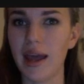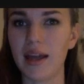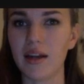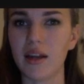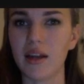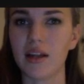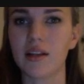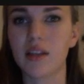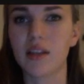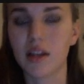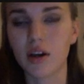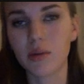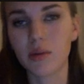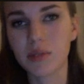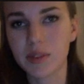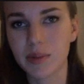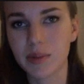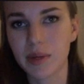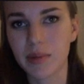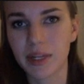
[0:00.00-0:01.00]
it can
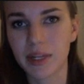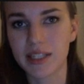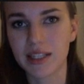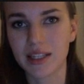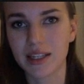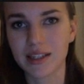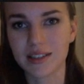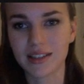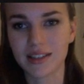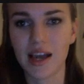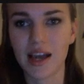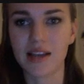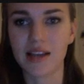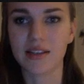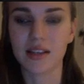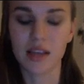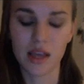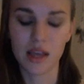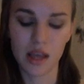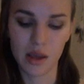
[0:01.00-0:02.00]
almost be a blessing in
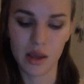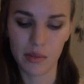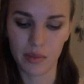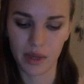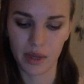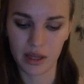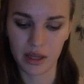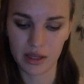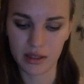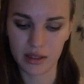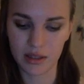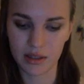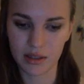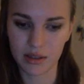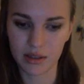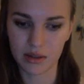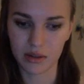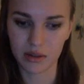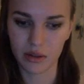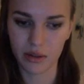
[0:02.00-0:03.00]
disguise,
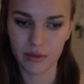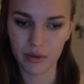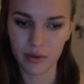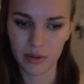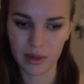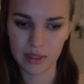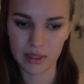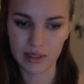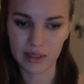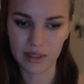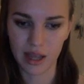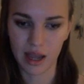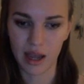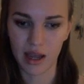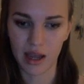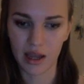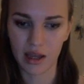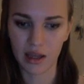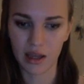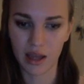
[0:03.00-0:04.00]
because through this
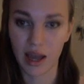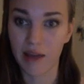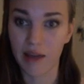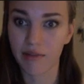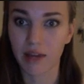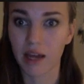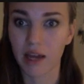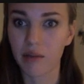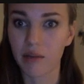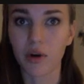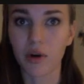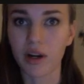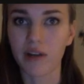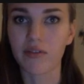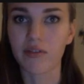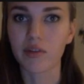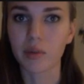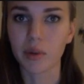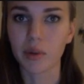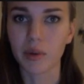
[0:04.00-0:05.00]
I have gotten more
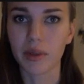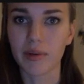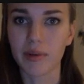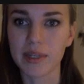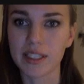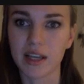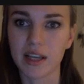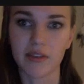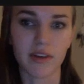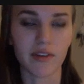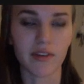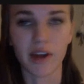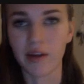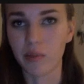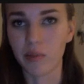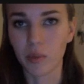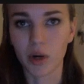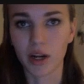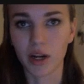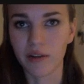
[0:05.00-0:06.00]
comfortable with myself. I've
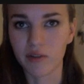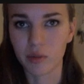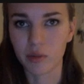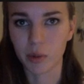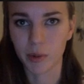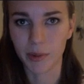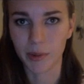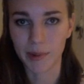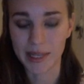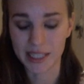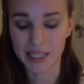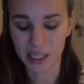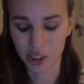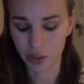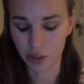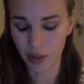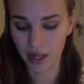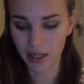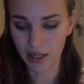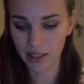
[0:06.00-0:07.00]
gotten more comfortable with my
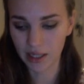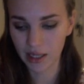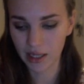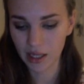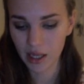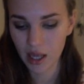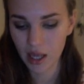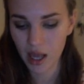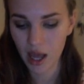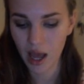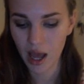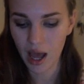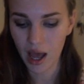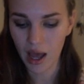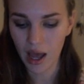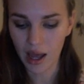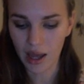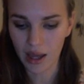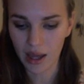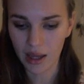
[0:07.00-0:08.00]
sexuality.
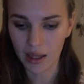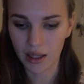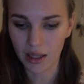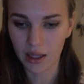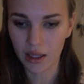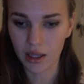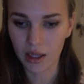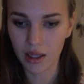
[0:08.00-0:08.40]
I